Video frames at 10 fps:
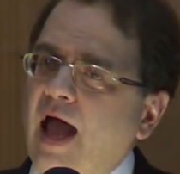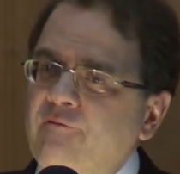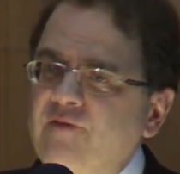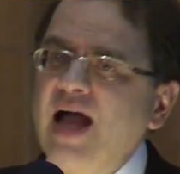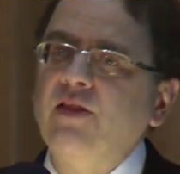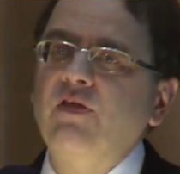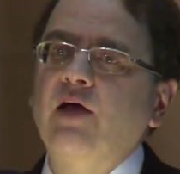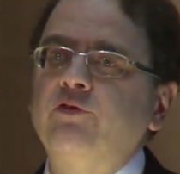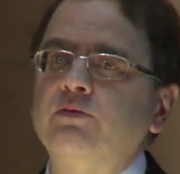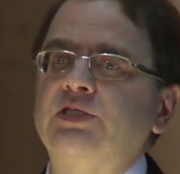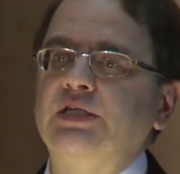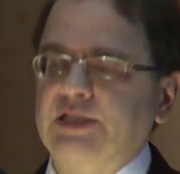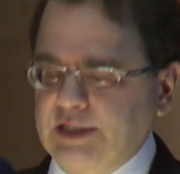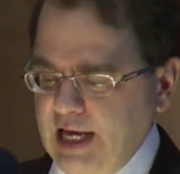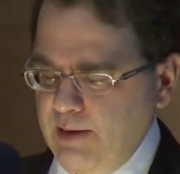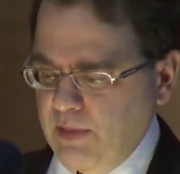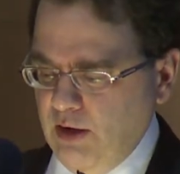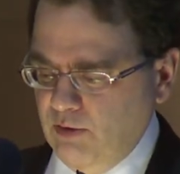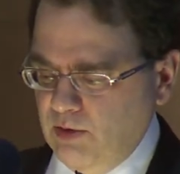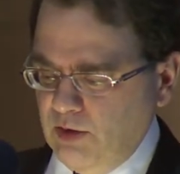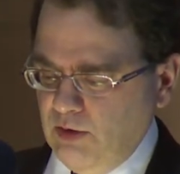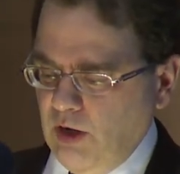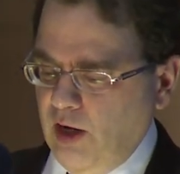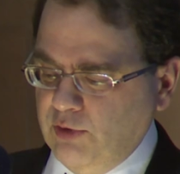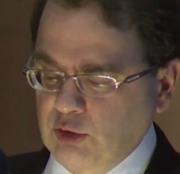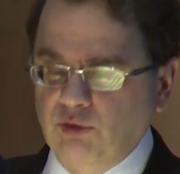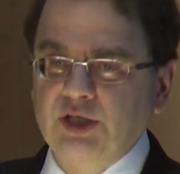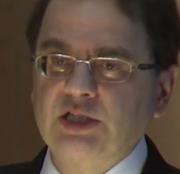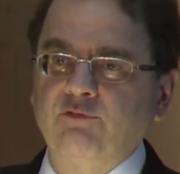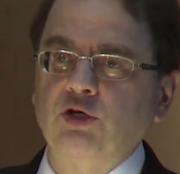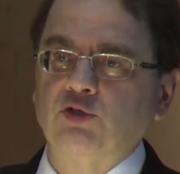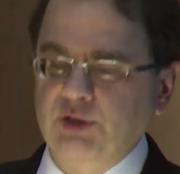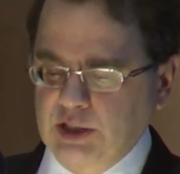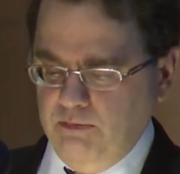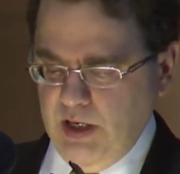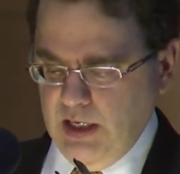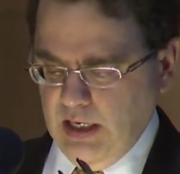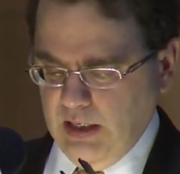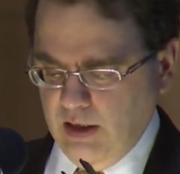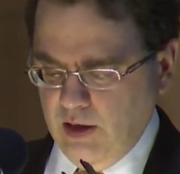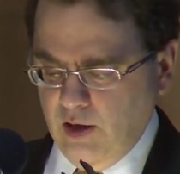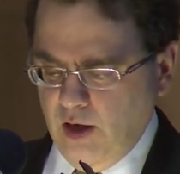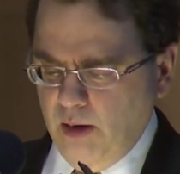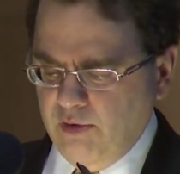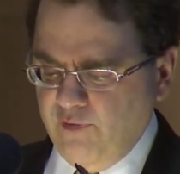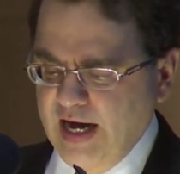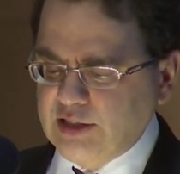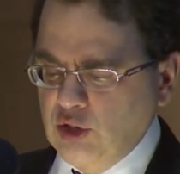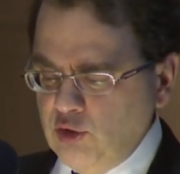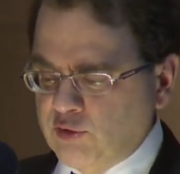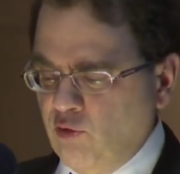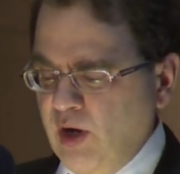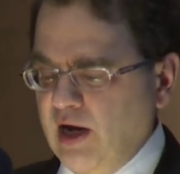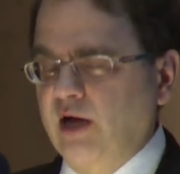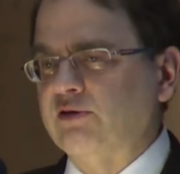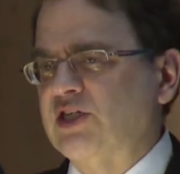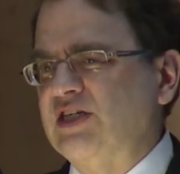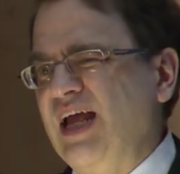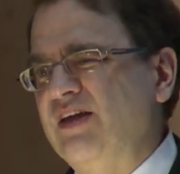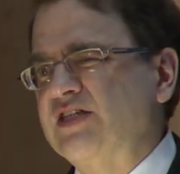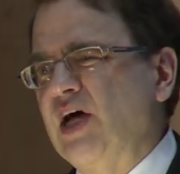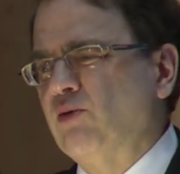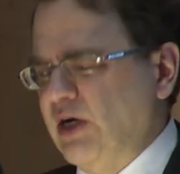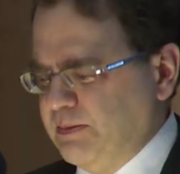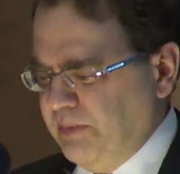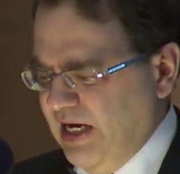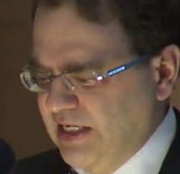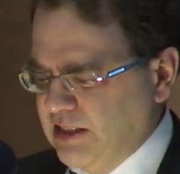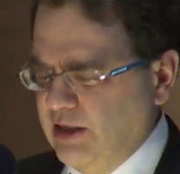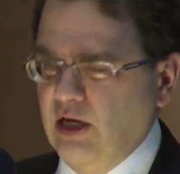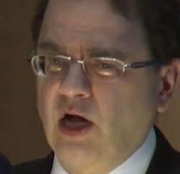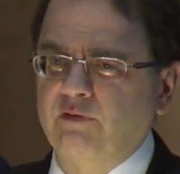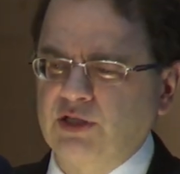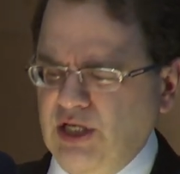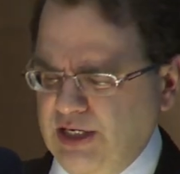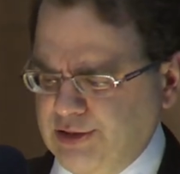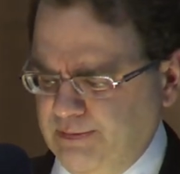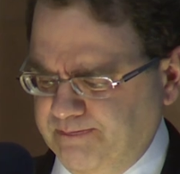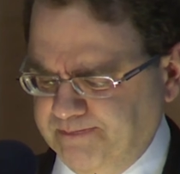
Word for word: I find that the F O M C's statement, uh, which it released after its recent meeting, provides a useful way to understand this otherwise puzzling conversation.